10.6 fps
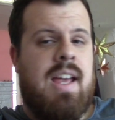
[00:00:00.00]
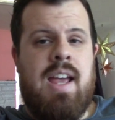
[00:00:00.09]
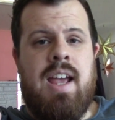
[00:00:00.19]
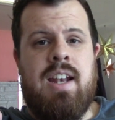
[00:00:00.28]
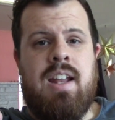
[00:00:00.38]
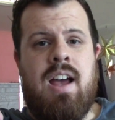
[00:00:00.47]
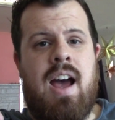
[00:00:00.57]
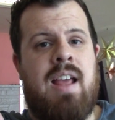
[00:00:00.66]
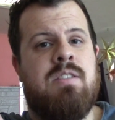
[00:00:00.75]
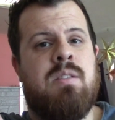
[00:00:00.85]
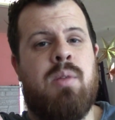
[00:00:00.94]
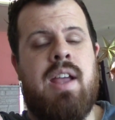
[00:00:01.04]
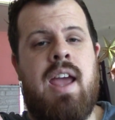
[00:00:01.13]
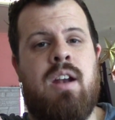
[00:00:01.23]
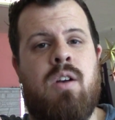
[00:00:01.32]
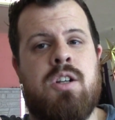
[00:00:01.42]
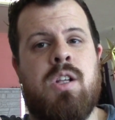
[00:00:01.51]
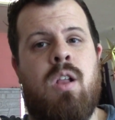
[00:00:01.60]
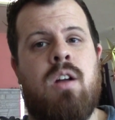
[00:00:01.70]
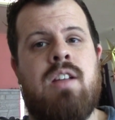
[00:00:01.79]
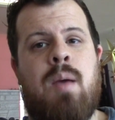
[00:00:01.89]
And I used to play Candy Crush a
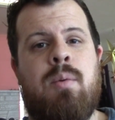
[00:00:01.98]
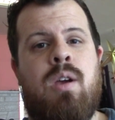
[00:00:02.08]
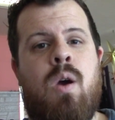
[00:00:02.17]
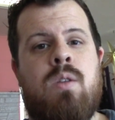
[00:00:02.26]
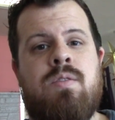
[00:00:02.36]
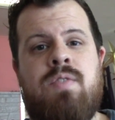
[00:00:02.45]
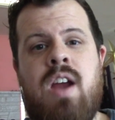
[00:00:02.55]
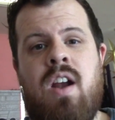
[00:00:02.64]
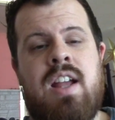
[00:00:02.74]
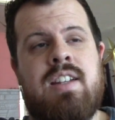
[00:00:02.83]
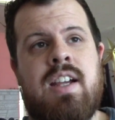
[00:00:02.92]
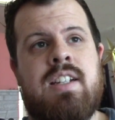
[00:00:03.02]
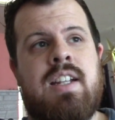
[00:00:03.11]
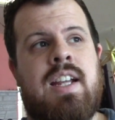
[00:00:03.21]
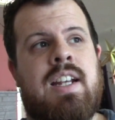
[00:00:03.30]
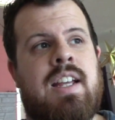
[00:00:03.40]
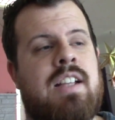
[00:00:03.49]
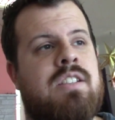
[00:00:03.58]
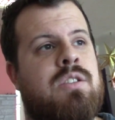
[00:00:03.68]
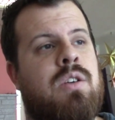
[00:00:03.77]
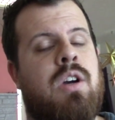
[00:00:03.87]
long time ago. It's very addicting,
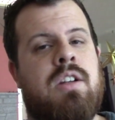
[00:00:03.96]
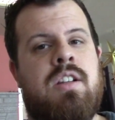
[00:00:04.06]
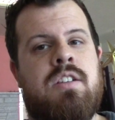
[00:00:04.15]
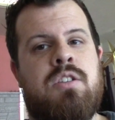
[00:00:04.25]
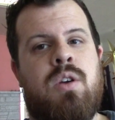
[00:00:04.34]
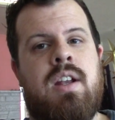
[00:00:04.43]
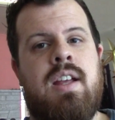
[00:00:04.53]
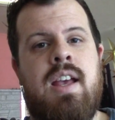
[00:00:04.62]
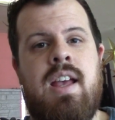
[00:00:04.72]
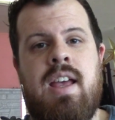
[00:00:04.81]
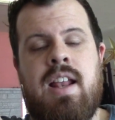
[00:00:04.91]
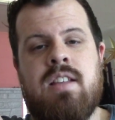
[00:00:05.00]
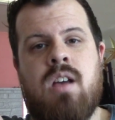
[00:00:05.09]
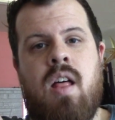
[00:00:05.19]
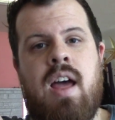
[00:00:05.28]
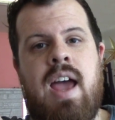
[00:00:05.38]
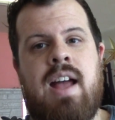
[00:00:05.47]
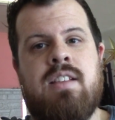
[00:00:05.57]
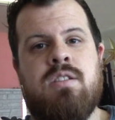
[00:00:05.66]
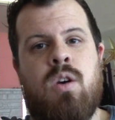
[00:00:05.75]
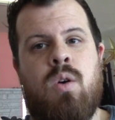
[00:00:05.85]
gets you hooked into it. And it's all I
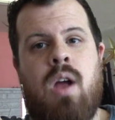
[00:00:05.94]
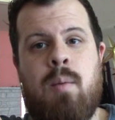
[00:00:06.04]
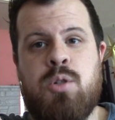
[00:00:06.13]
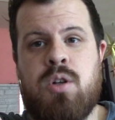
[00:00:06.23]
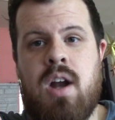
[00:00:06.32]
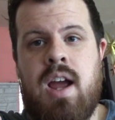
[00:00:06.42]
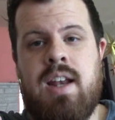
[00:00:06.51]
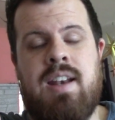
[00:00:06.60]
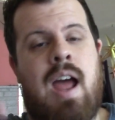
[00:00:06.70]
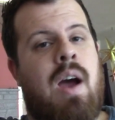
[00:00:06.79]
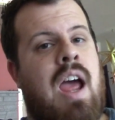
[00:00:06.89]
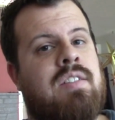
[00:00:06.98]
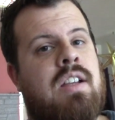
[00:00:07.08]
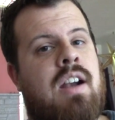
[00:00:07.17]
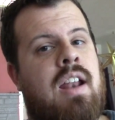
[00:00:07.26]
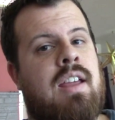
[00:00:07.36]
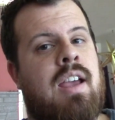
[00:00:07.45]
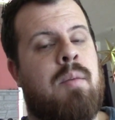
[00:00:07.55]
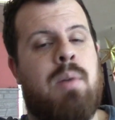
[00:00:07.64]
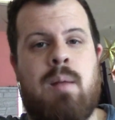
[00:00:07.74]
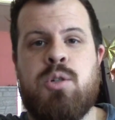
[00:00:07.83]
had, so I'm trying, now I have internet
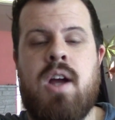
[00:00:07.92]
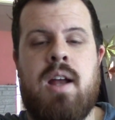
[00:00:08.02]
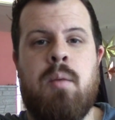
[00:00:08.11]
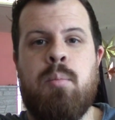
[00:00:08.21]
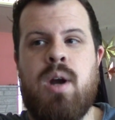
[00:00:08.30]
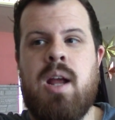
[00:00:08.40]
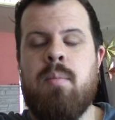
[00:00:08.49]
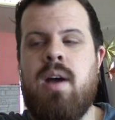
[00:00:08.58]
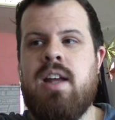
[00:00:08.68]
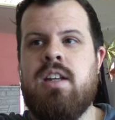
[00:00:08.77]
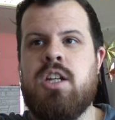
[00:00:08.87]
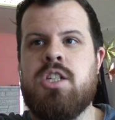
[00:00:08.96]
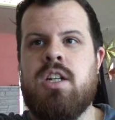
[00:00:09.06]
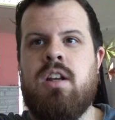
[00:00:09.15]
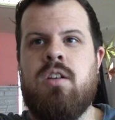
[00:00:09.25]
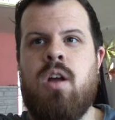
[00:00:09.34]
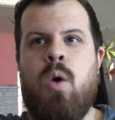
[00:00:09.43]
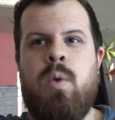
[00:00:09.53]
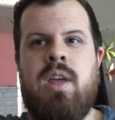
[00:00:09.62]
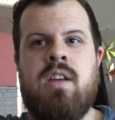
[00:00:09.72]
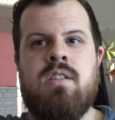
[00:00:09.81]
again, but I'm trying to break my addiction. A
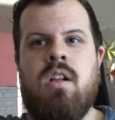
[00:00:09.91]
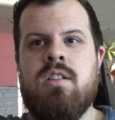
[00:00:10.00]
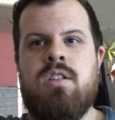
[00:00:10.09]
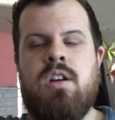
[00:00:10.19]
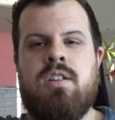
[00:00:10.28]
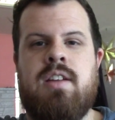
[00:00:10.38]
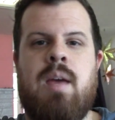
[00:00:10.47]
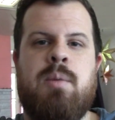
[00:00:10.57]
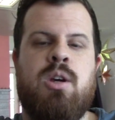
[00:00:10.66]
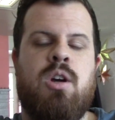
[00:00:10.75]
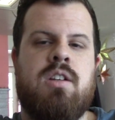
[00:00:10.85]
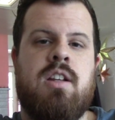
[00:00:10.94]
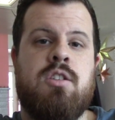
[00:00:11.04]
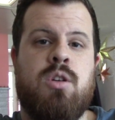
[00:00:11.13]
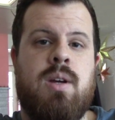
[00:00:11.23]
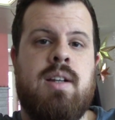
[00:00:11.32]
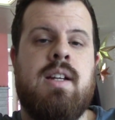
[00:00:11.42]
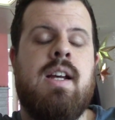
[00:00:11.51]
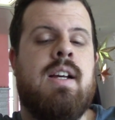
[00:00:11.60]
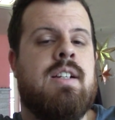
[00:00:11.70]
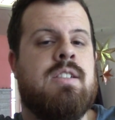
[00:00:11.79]
week is all it took to get me hooked into it.
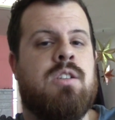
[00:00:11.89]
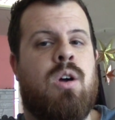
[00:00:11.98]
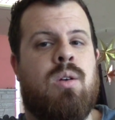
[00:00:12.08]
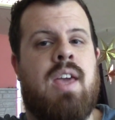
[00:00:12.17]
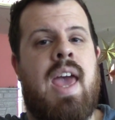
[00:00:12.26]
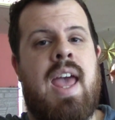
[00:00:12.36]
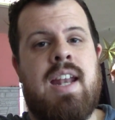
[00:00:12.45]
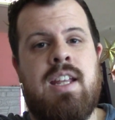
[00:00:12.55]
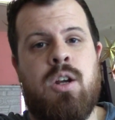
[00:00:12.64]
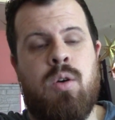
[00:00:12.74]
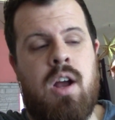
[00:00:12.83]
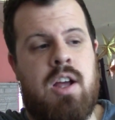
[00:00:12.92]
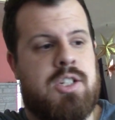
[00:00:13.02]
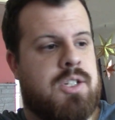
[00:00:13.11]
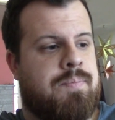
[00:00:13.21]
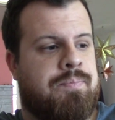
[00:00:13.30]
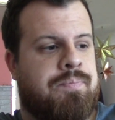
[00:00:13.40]
So Candy Crush.